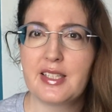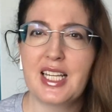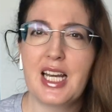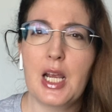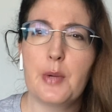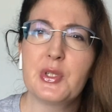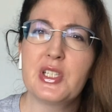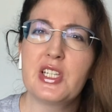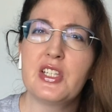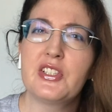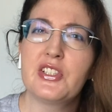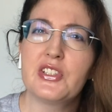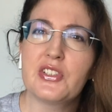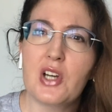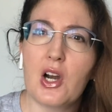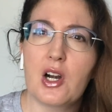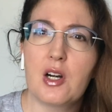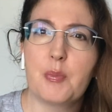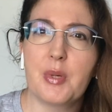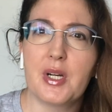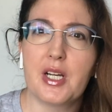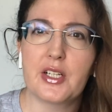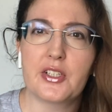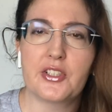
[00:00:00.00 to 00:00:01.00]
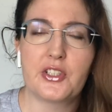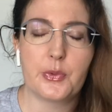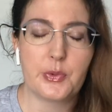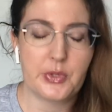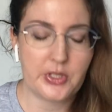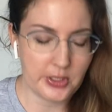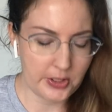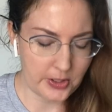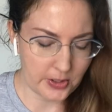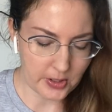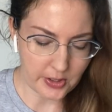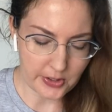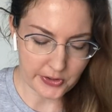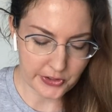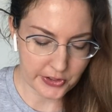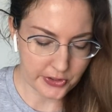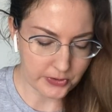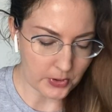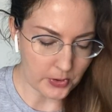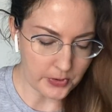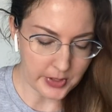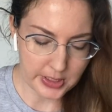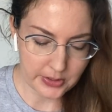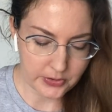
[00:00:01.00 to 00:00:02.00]
Then I was in Starbucks. There was a girl
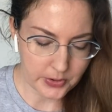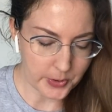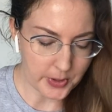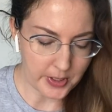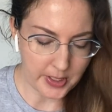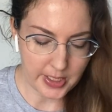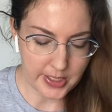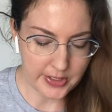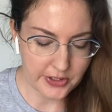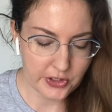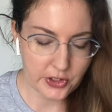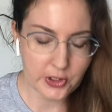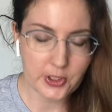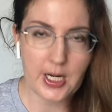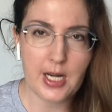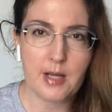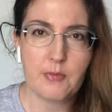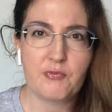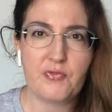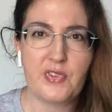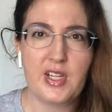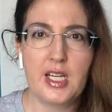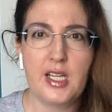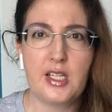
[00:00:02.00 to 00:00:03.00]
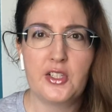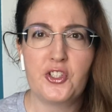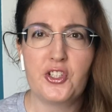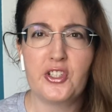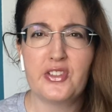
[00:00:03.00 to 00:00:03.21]
scrolling through her Instagram feed.